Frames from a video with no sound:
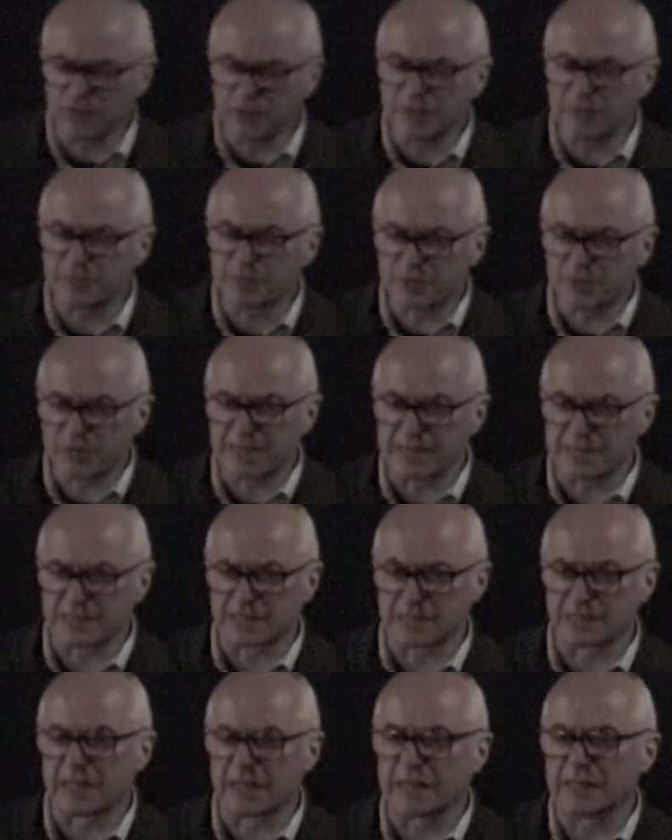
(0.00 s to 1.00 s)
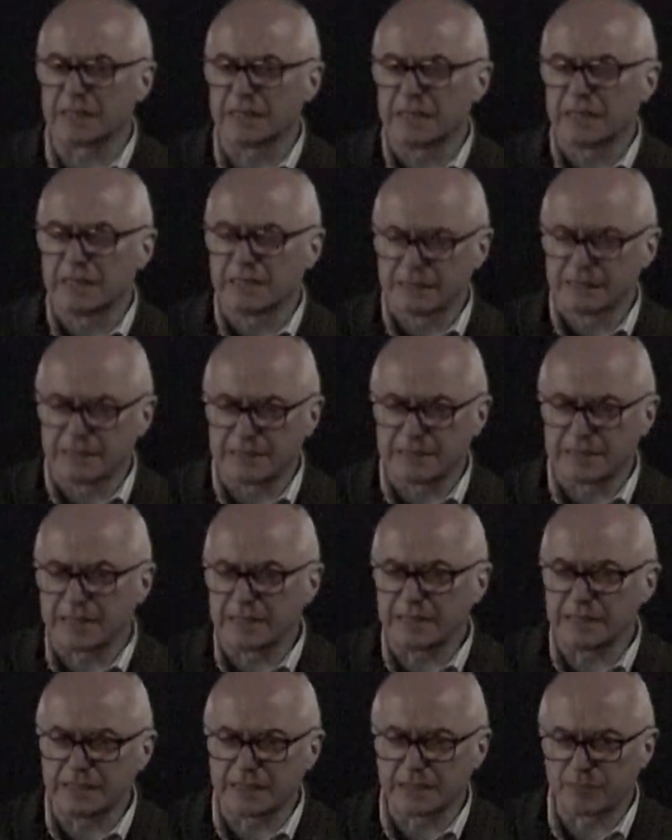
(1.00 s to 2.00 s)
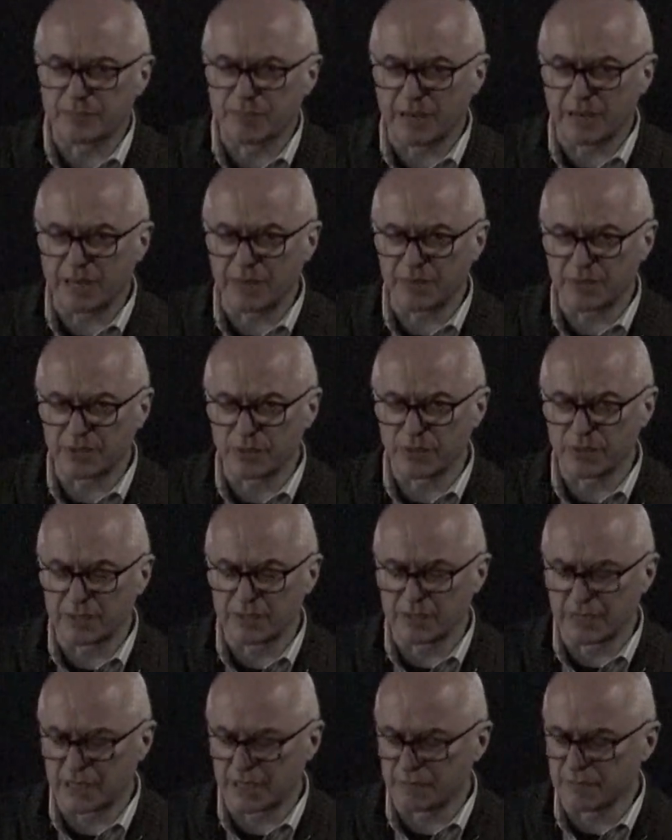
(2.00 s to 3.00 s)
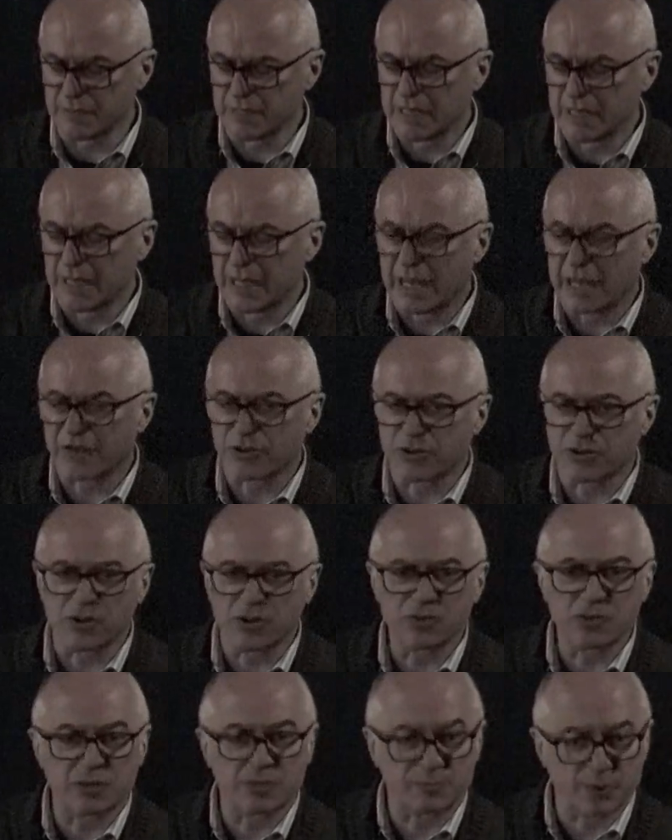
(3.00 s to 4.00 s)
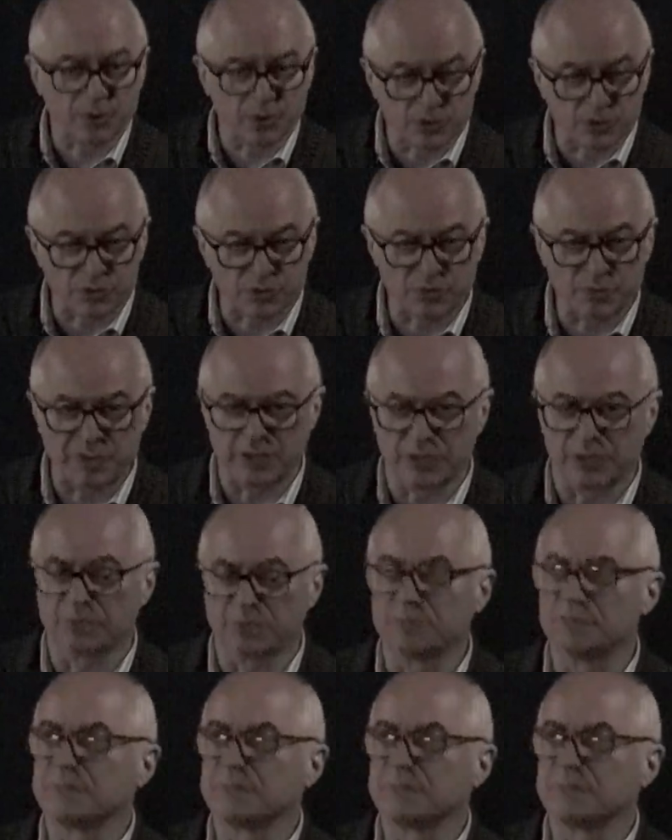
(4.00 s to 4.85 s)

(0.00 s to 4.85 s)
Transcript: present, and there is an interplay between them across the porous medium.